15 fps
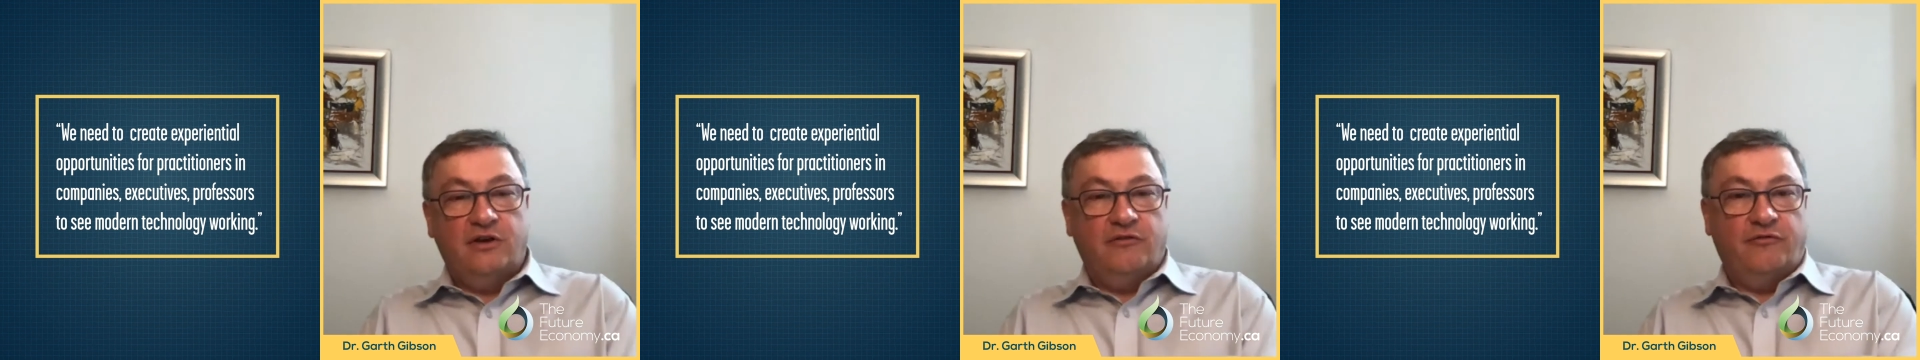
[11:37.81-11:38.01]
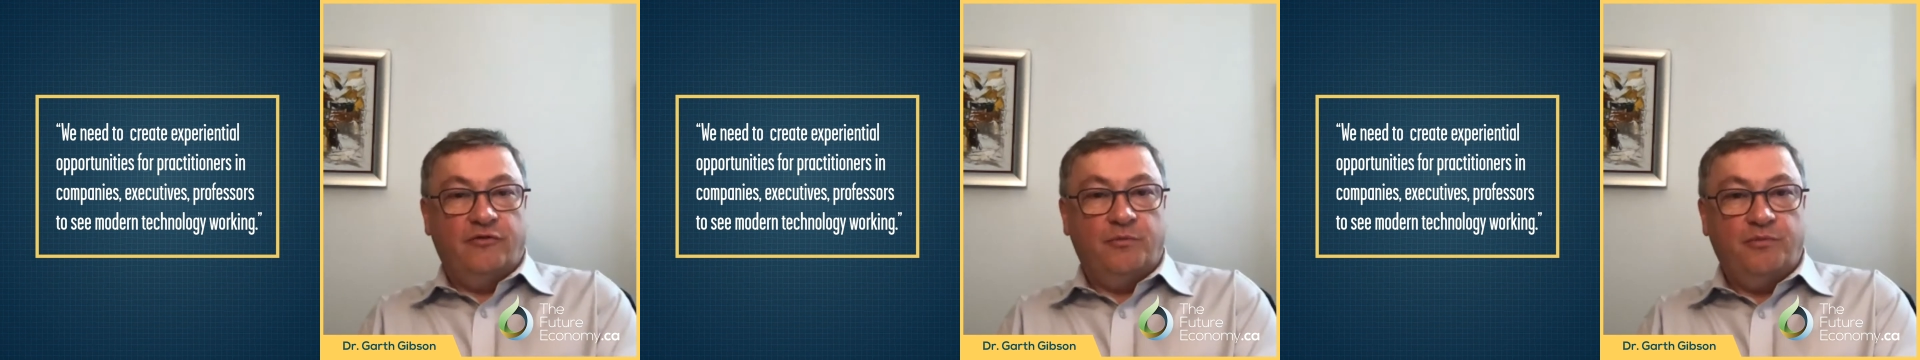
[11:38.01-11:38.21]

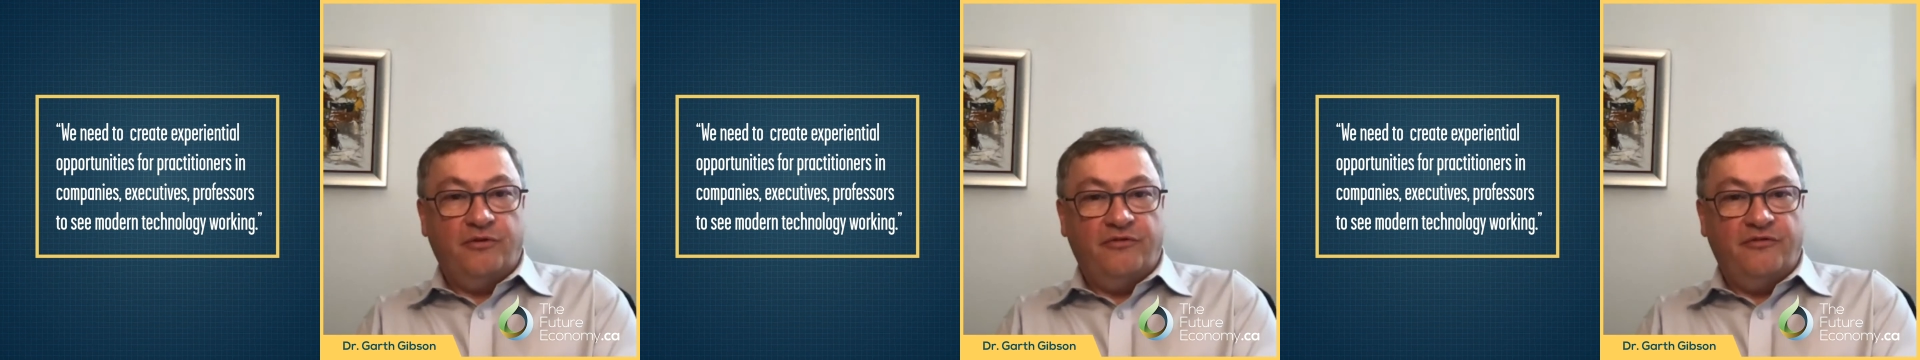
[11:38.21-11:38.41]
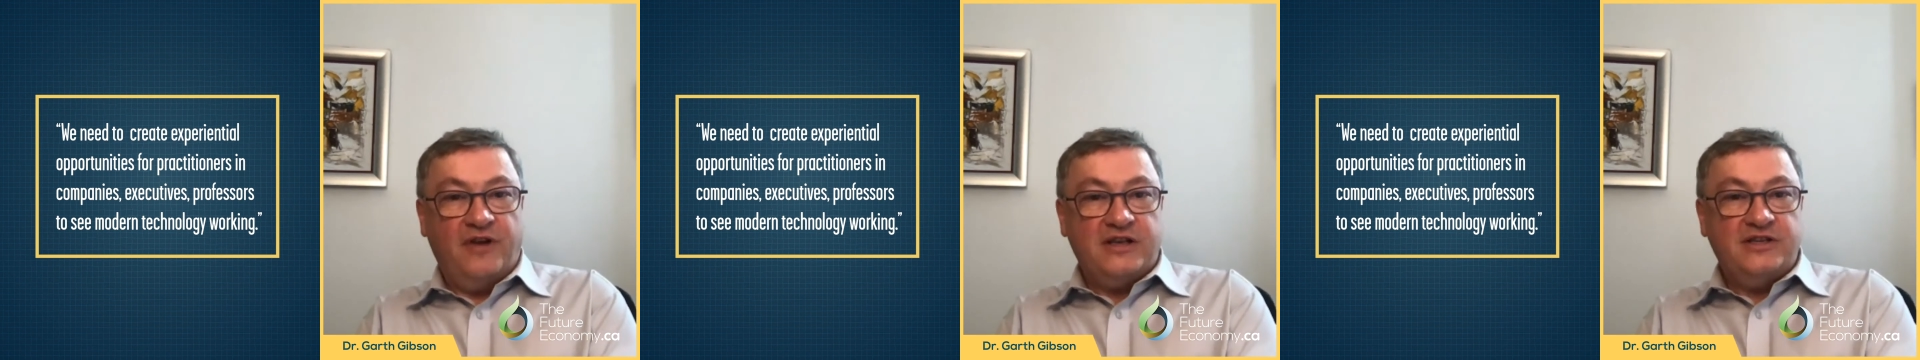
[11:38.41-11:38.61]
for
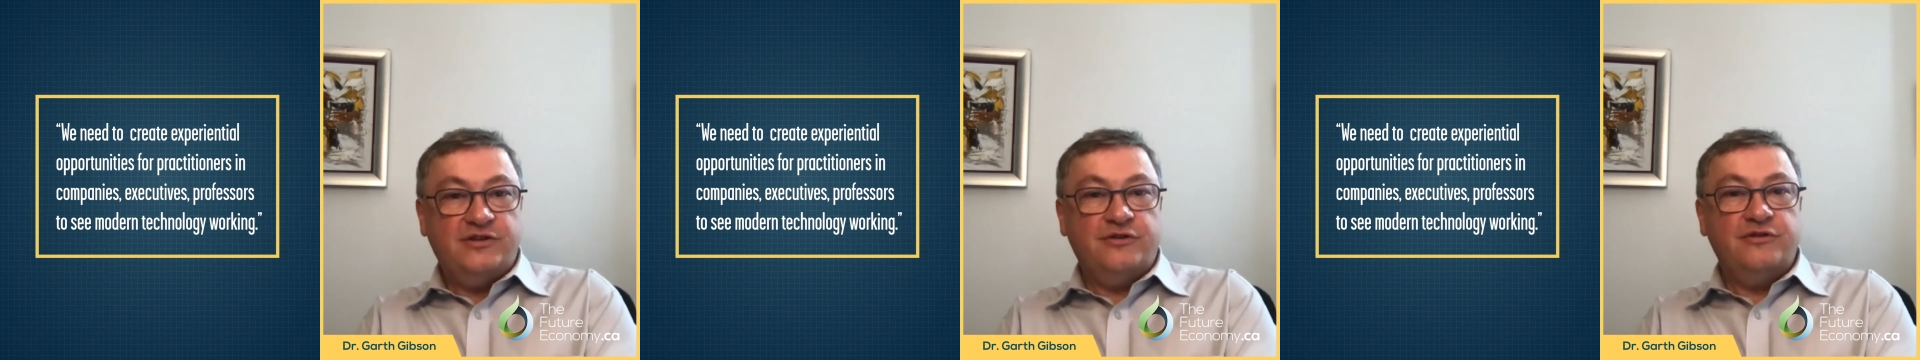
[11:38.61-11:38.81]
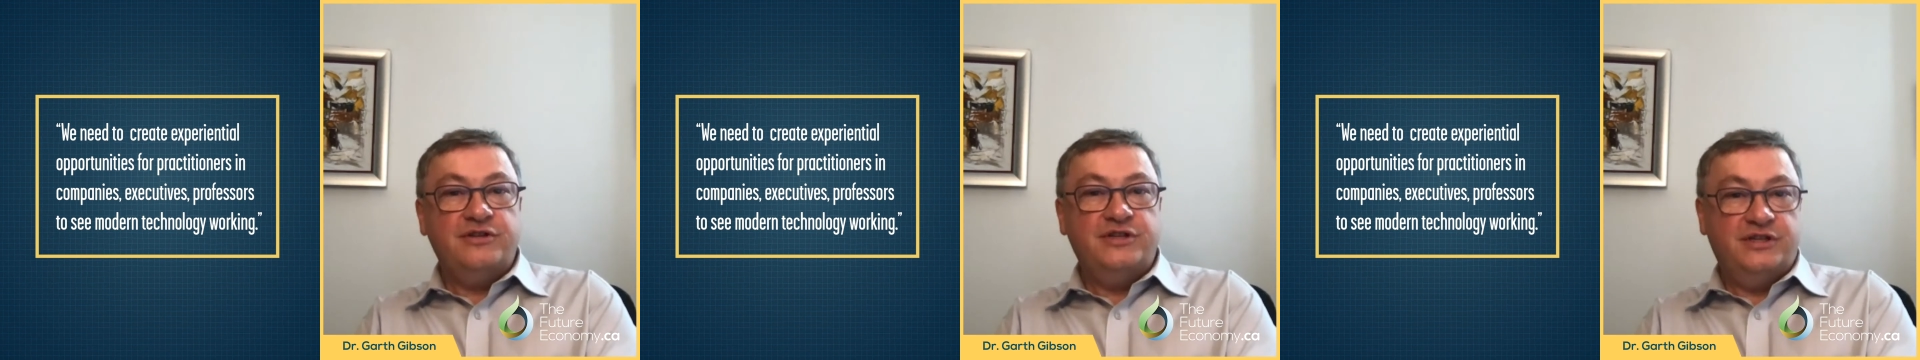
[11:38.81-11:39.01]

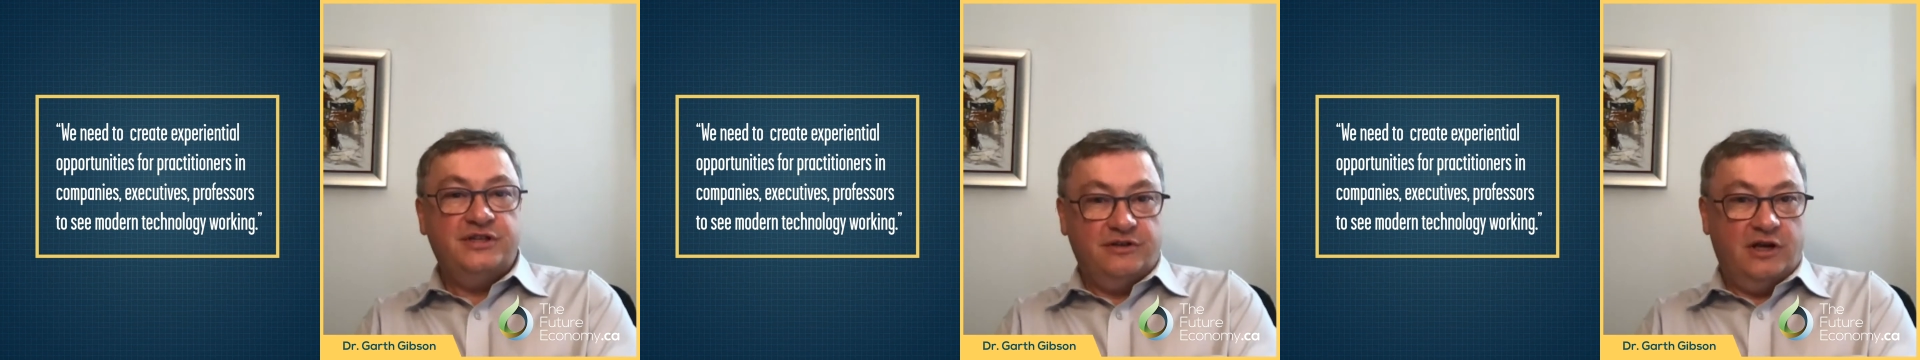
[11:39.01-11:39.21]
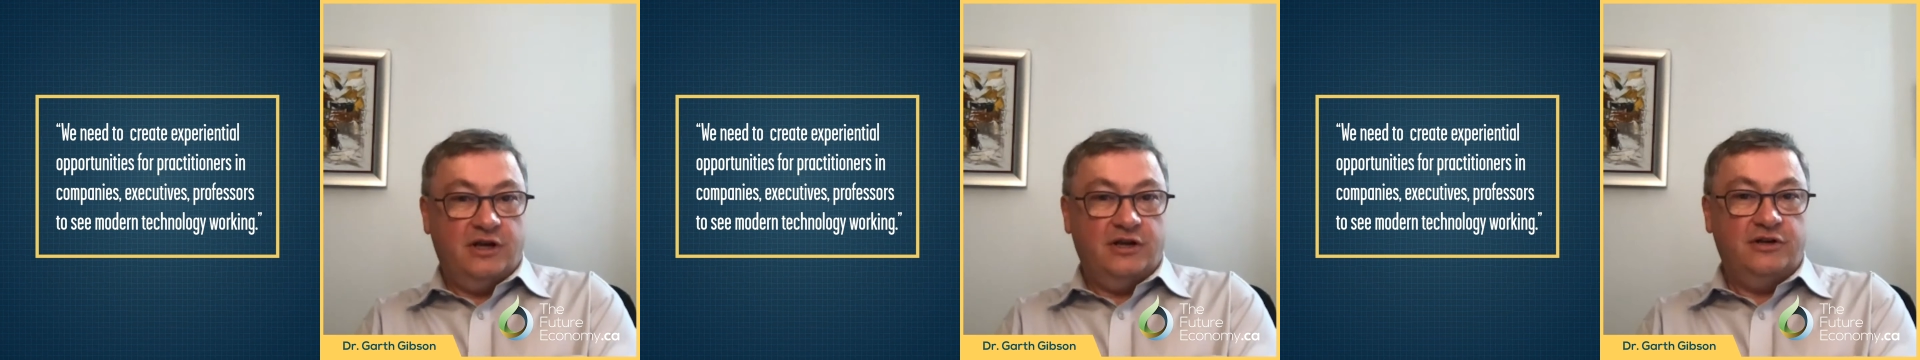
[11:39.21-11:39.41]
professors
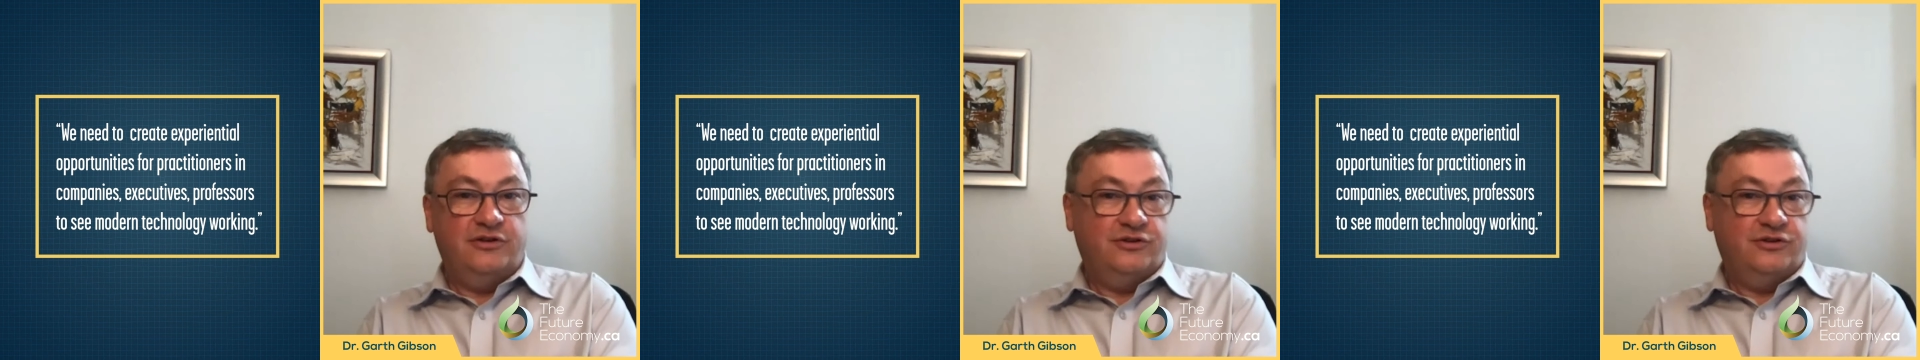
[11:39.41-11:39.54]
uh,